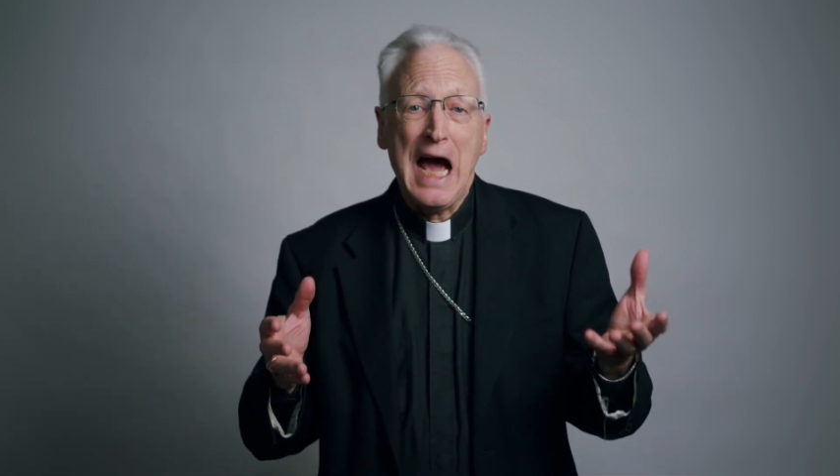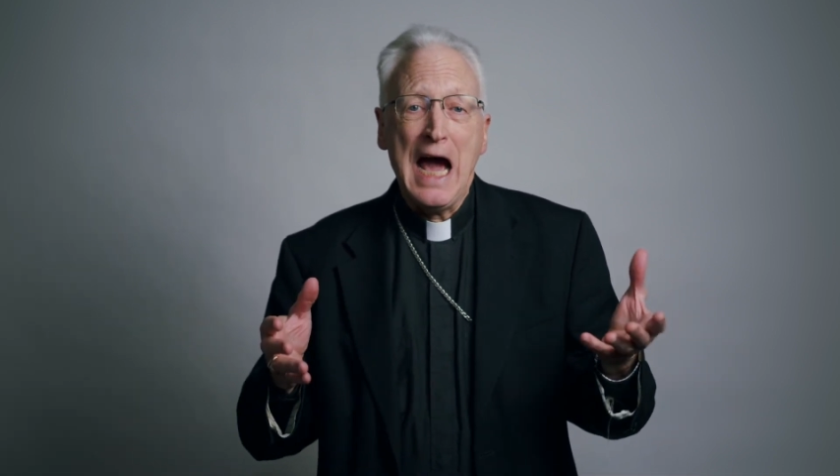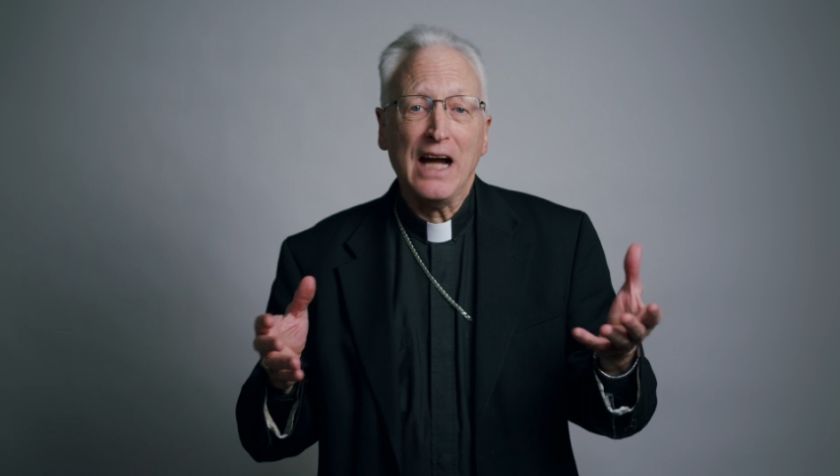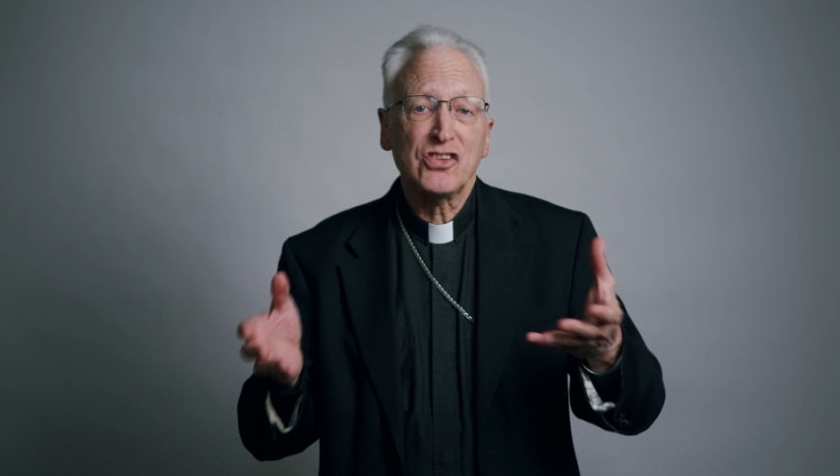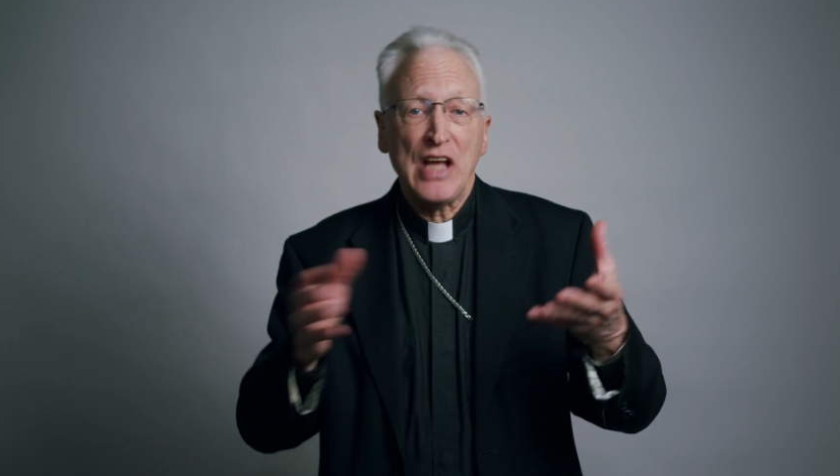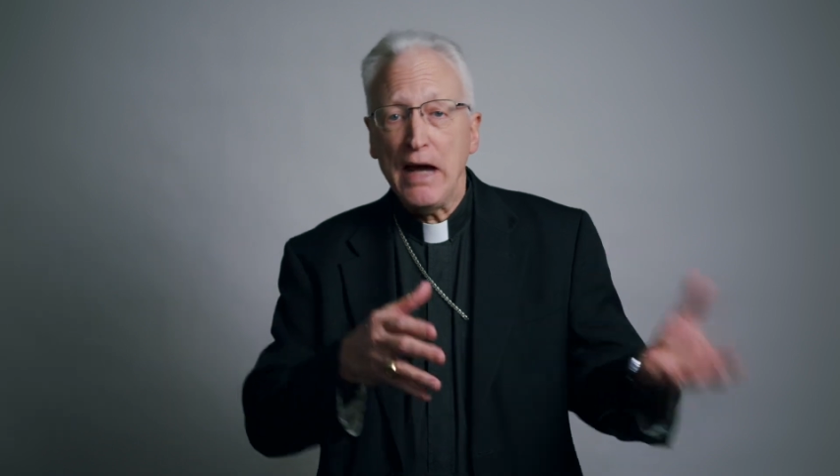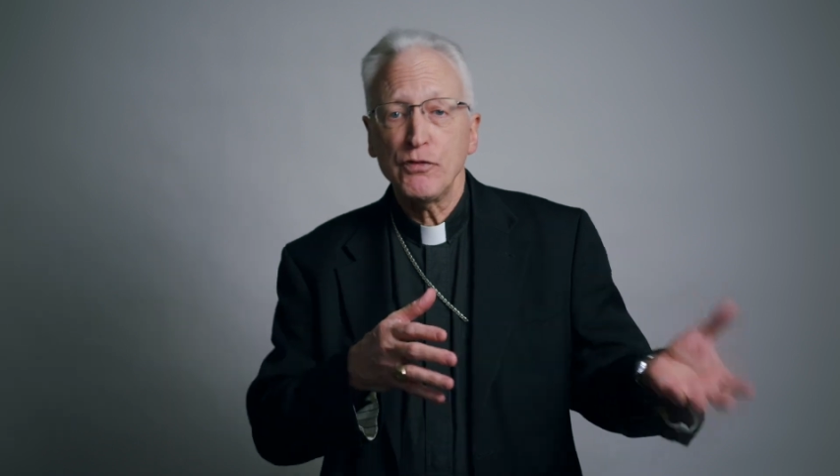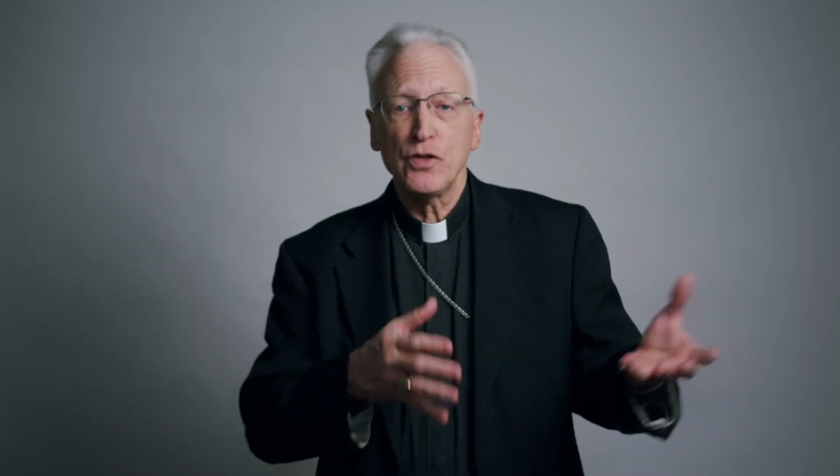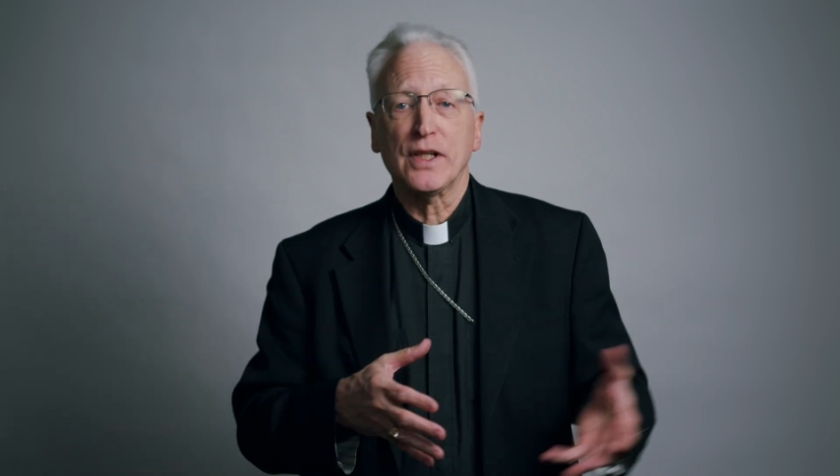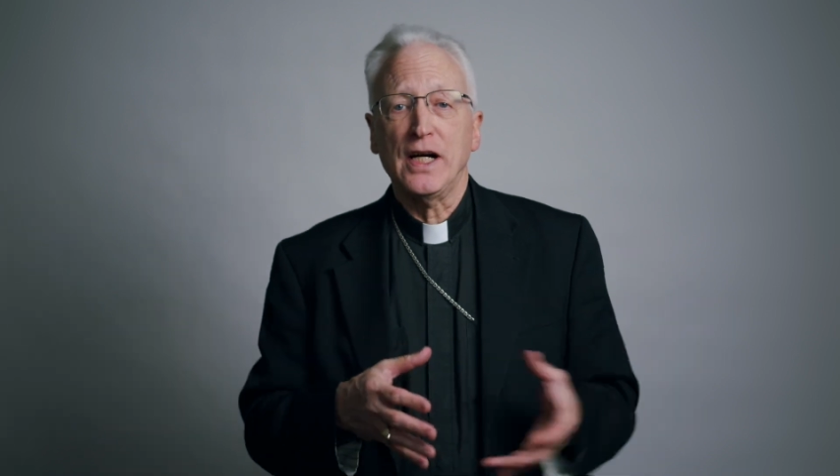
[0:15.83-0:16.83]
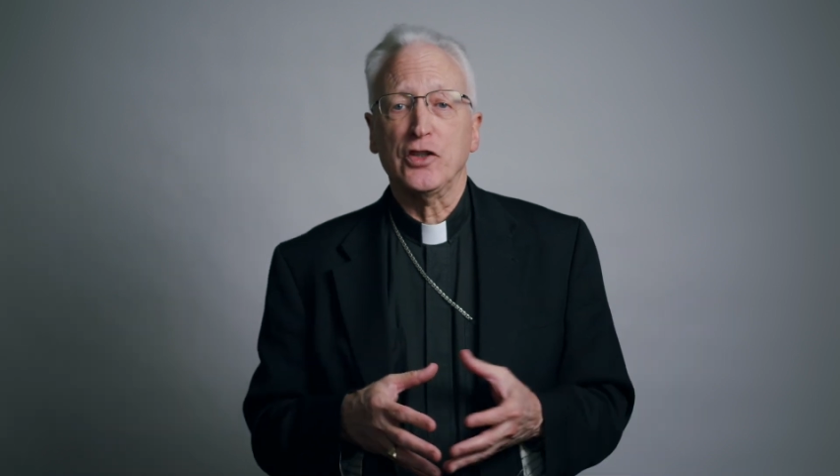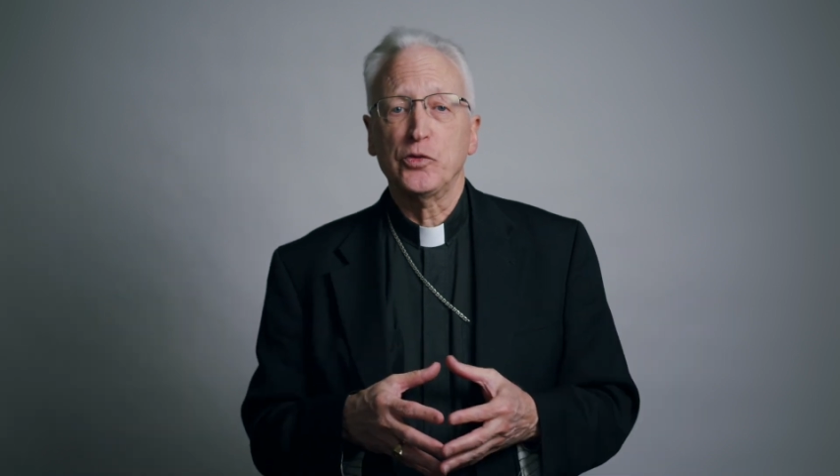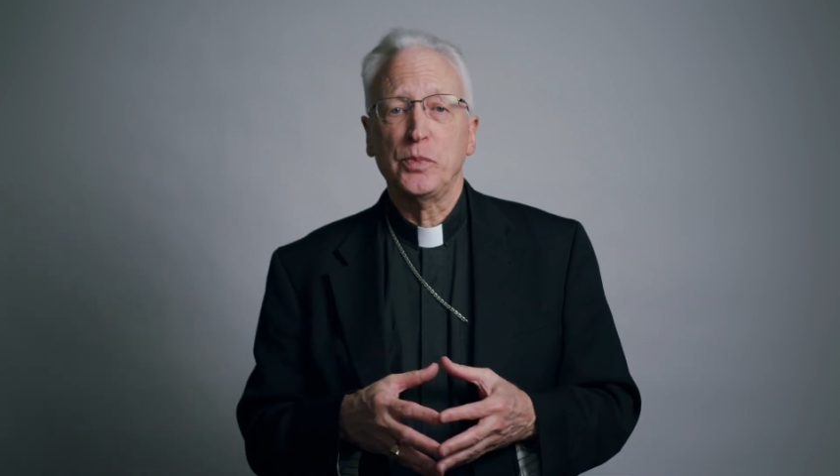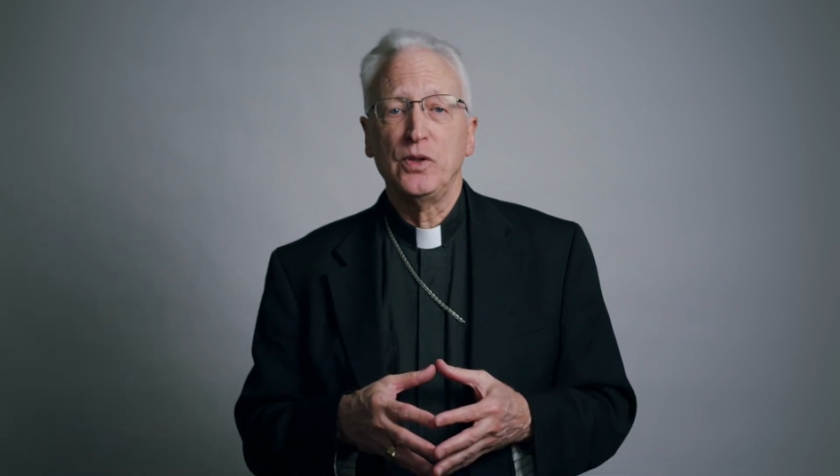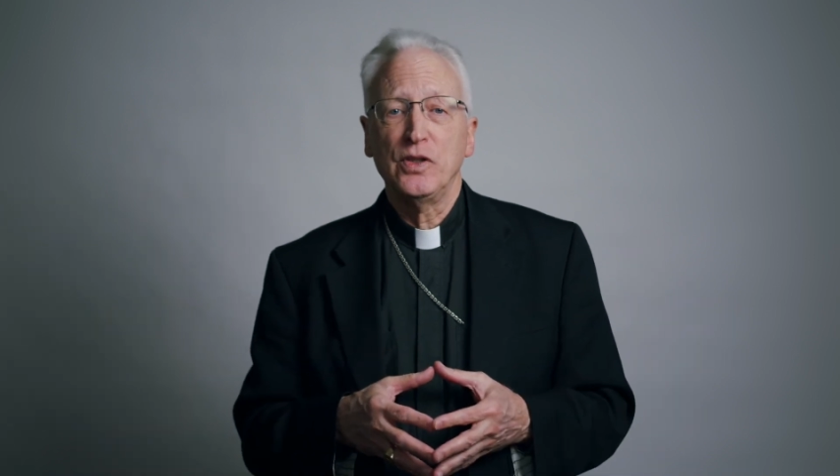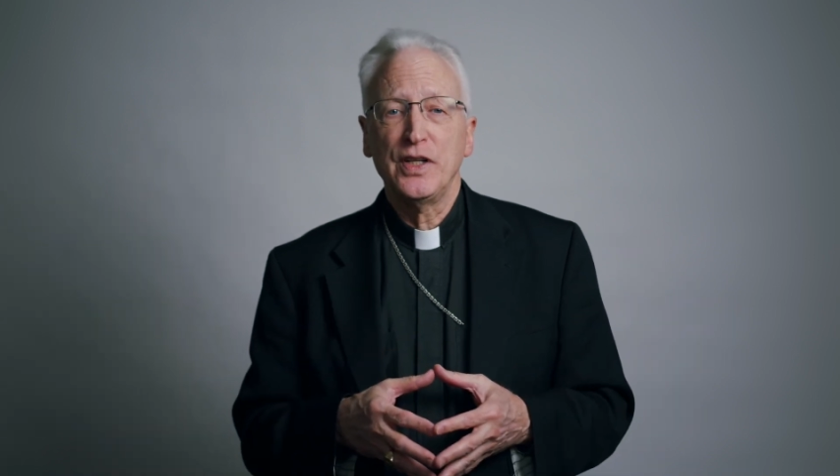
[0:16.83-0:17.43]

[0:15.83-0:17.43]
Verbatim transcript: Acts after the Gospel,